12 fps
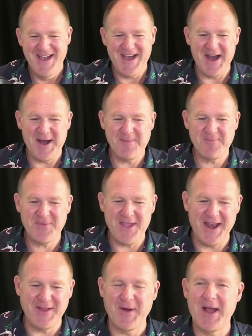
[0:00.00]
Um,
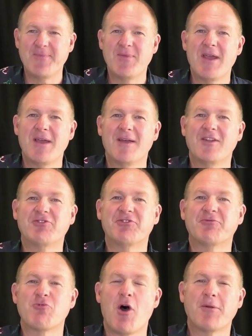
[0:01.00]
anyway, this
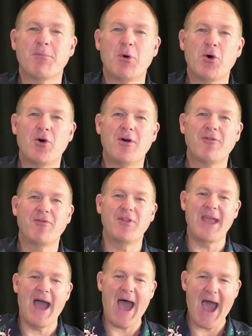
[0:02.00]
is Rod Moore,
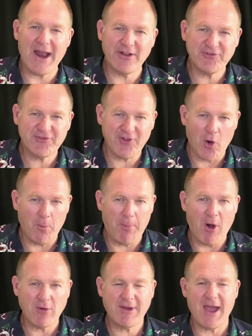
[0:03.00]
the Artist Soul
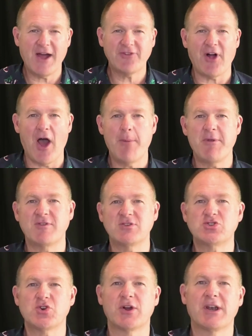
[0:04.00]
Podcast. I hope you've
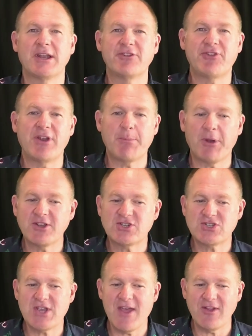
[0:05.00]
enjoyed listening. Please
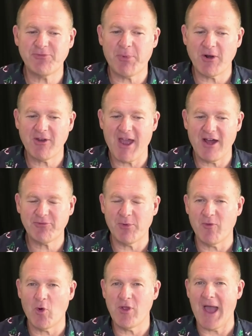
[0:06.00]
share this podcast
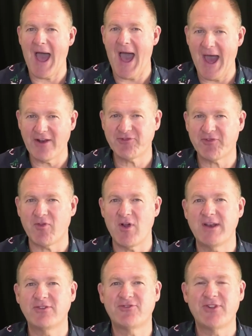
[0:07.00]
with all your artist
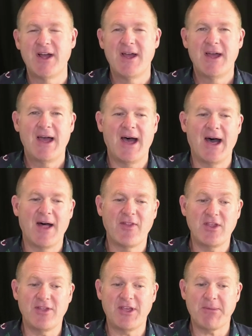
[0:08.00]
friends uh,
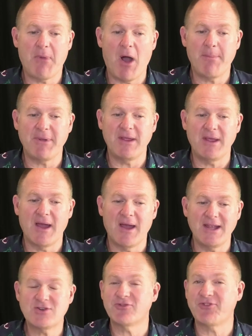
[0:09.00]
that you think might be
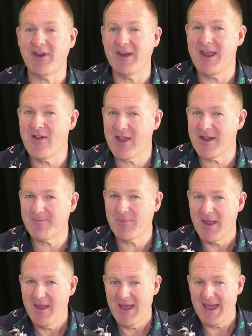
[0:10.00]
uh, interested in hearing it.
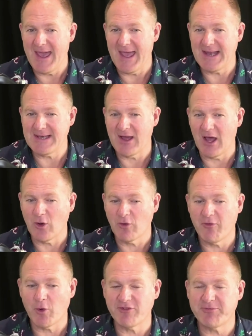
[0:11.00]
And I uh, look
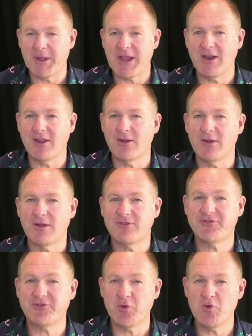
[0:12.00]
forward to speaking to you
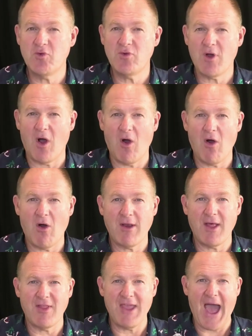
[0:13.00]
soon
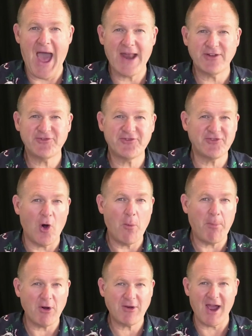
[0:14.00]
on the Artist
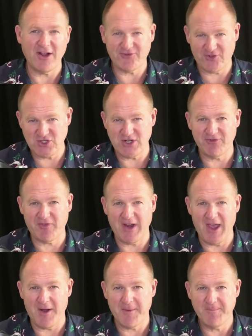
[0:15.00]
Soul Podcast. Cheers for
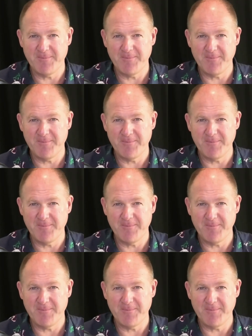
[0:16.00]
now.